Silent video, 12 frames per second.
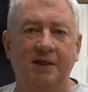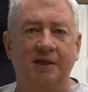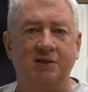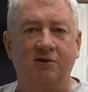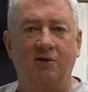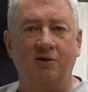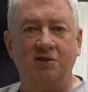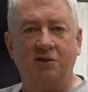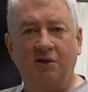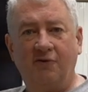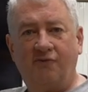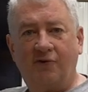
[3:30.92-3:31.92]
As long as the
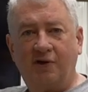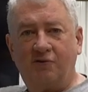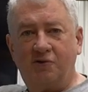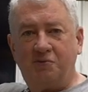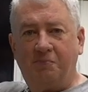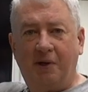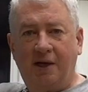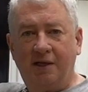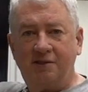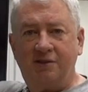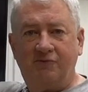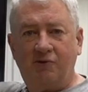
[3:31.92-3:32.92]
lift vector is
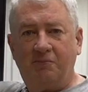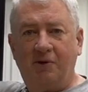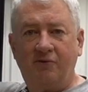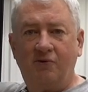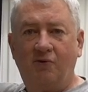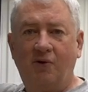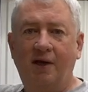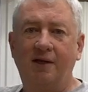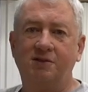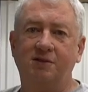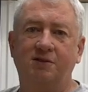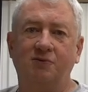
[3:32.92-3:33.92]
positive and above the
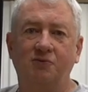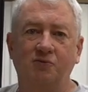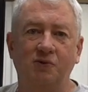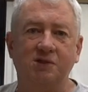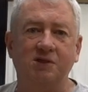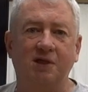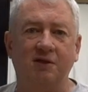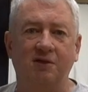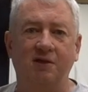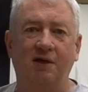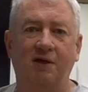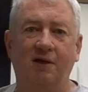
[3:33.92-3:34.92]
horizon, we stay in
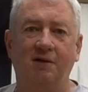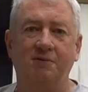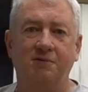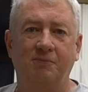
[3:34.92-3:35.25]
the air.